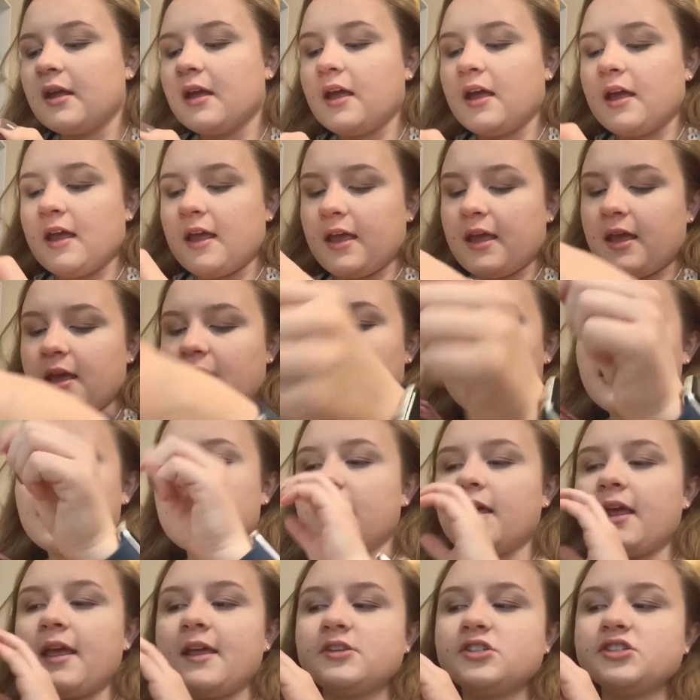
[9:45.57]
And
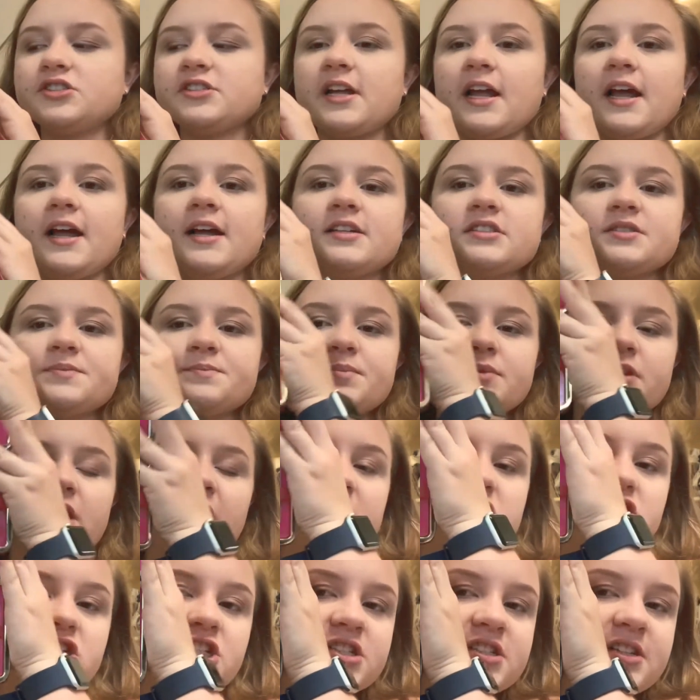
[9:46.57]
it just has
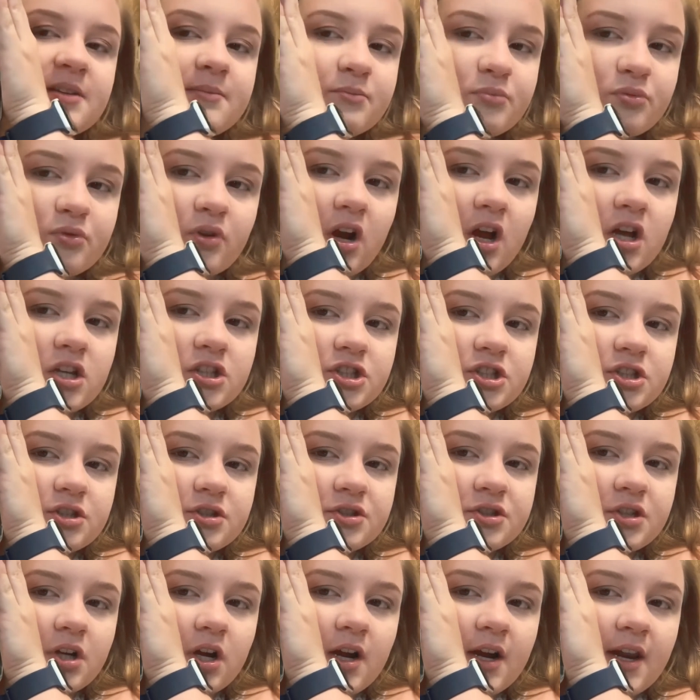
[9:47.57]
blushes and
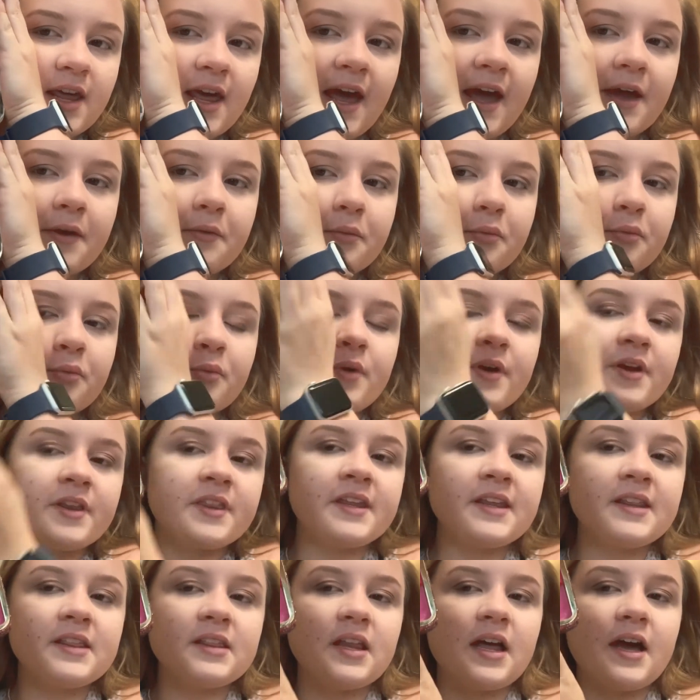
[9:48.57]
bronzers on it. I
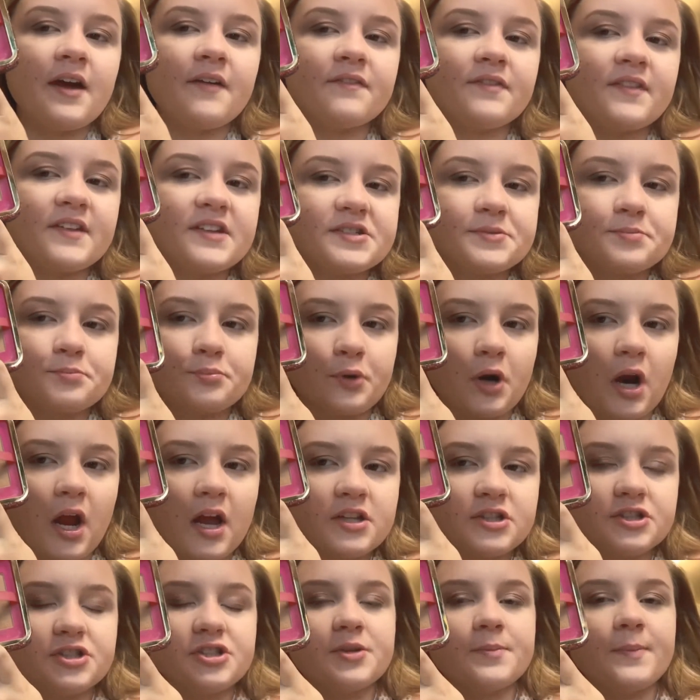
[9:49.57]
really love this
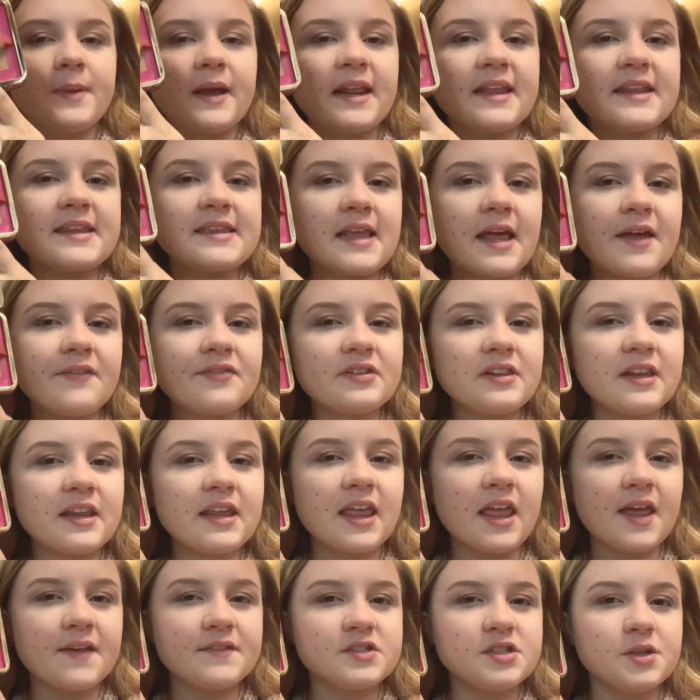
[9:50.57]
bronzer, but it definitely
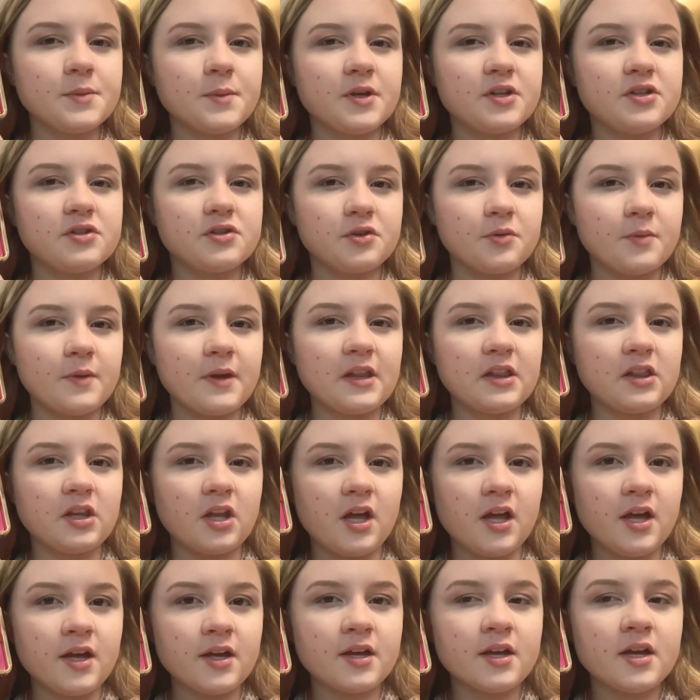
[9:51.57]
gives you a dewy
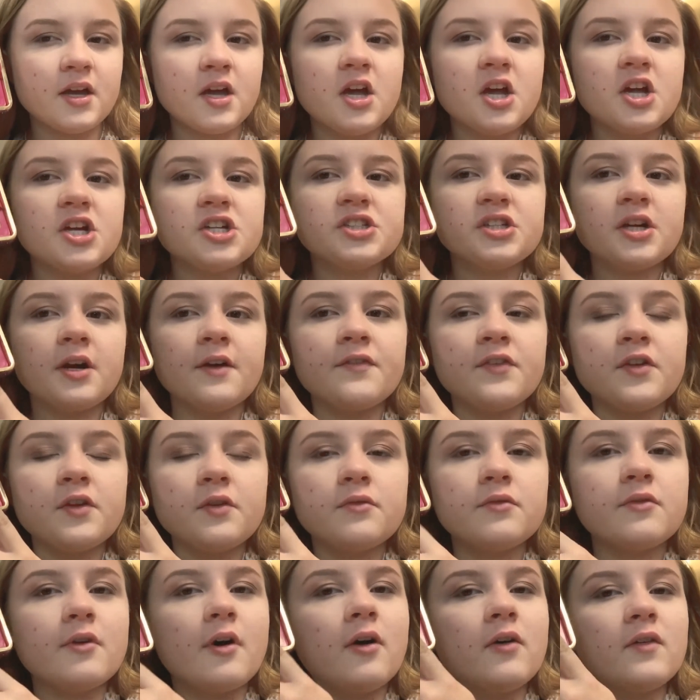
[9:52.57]
look. So if you
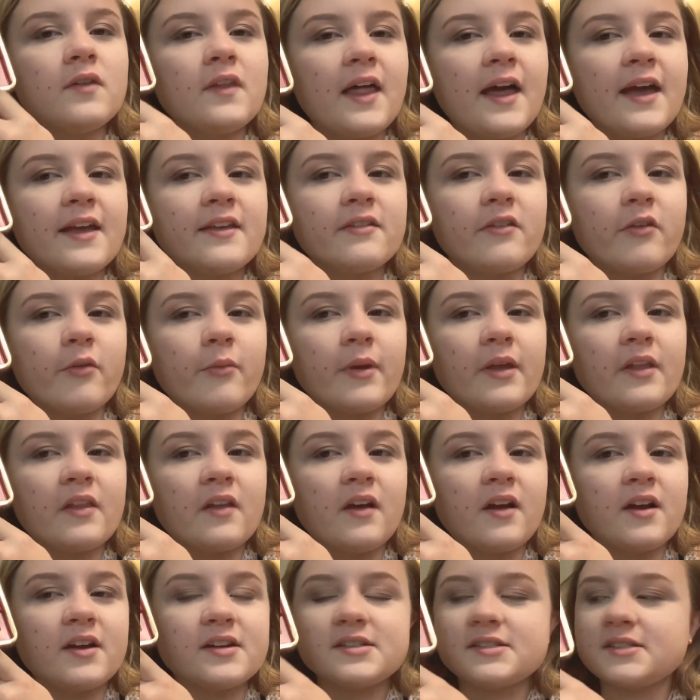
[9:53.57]
don't like dewy
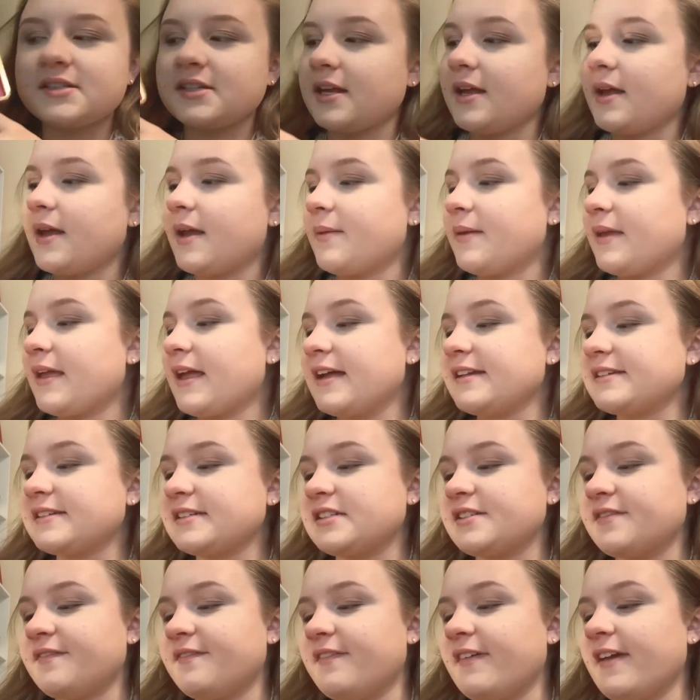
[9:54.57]
looks, because it's
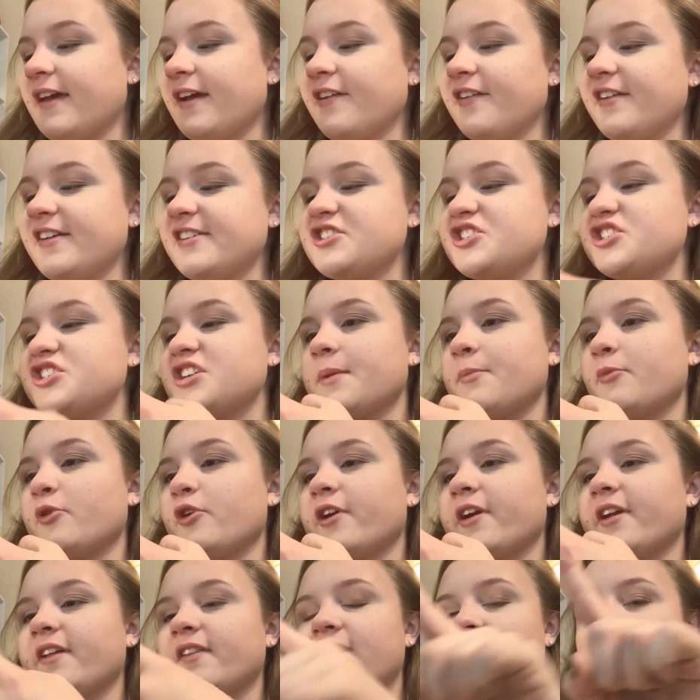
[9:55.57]
very
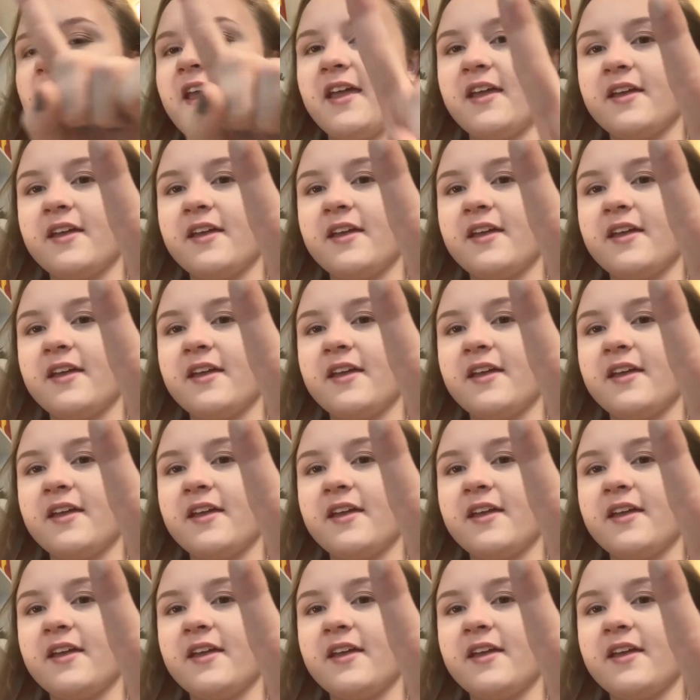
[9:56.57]
shimmery, like,